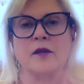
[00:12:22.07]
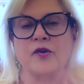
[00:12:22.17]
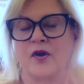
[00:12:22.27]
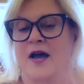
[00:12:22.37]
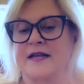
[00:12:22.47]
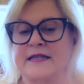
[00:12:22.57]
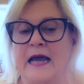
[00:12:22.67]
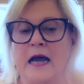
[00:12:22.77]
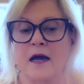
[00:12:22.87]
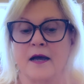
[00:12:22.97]
You guys,
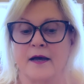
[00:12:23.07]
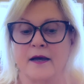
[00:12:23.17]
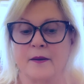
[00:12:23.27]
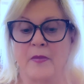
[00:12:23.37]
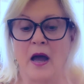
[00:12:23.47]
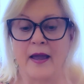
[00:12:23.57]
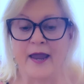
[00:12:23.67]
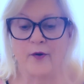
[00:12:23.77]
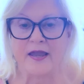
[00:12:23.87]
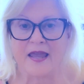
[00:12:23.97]
um,
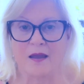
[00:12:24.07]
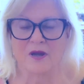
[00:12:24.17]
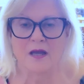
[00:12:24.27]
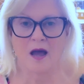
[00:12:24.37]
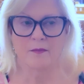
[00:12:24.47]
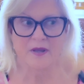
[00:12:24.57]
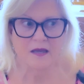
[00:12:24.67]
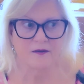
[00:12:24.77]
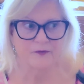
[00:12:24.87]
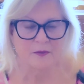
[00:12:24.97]
Harry came and got
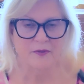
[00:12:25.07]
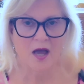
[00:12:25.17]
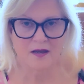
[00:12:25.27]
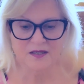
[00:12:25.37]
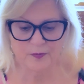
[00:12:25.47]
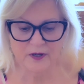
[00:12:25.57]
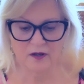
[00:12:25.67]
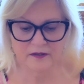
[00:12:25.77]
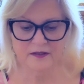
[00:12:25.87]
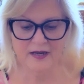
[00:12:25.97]
me from the
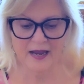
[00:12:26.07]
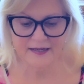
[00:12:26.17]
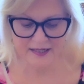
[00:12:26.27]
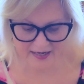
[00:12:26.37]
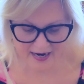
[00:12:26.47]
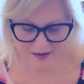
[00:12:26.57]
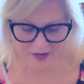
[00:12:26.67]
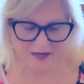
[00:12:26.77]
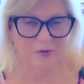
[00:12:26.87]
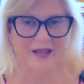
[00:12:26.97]
hospital to take
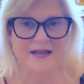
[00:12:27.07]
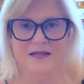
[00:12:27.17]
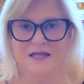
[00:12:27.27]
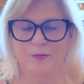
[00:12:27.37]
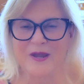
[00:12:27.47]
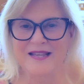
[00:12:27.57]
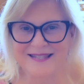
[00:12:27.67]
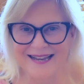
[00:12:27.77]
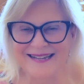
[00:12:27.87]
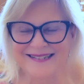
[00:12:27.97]
me to Blaze's
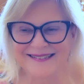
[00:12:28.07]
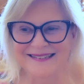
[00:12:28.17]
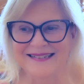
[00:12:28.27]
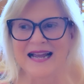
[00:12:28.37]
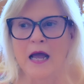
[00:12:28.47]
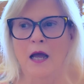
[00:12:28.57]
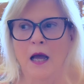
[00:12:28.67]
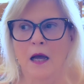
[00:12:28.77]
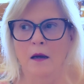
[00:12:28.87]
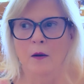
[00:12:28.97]
Pizza.
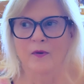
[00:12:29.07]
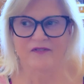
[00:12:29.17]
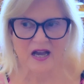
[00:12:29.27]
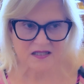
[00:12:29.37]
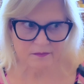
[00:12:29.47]
We've got